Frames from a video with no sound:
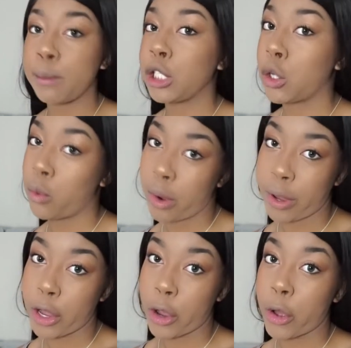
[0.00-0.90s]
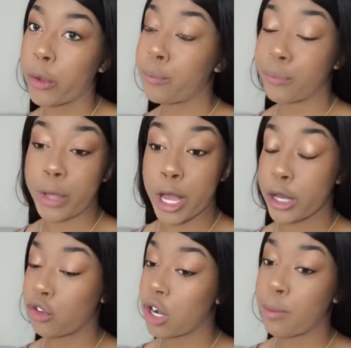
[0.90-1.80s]
but don't worry, girl, I
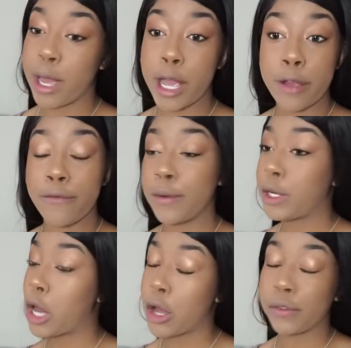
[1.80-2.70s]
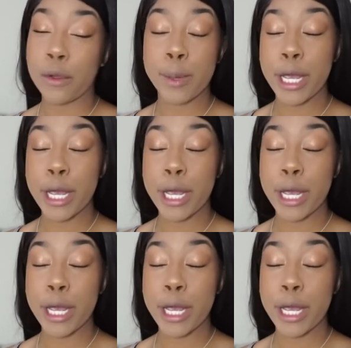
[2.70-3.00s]
ain't trying to pay $50 for a